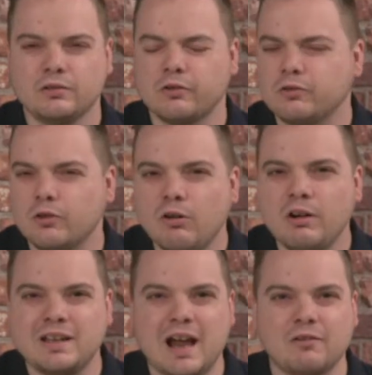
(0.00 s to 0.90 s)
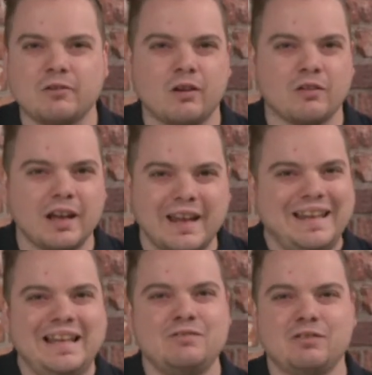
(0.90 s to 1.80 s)
The story carries on
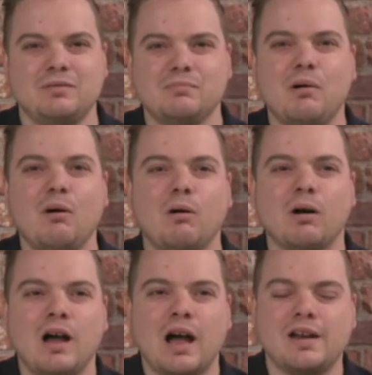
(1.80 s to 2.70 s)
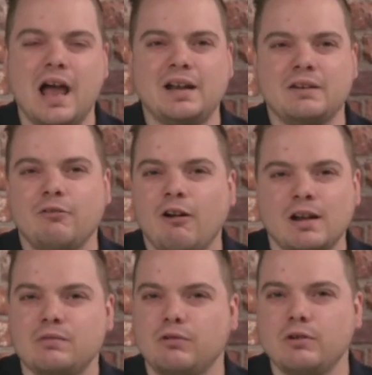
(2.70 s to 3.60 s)
even more and heading
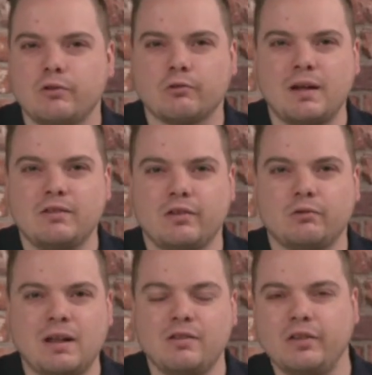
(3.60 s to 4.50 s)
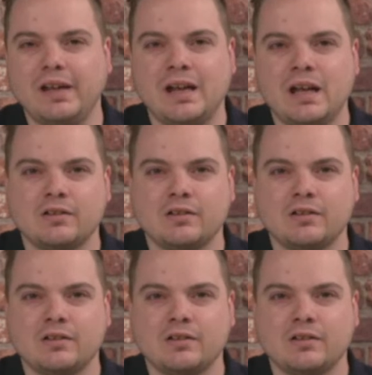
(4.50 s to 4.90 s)
right through to 2020,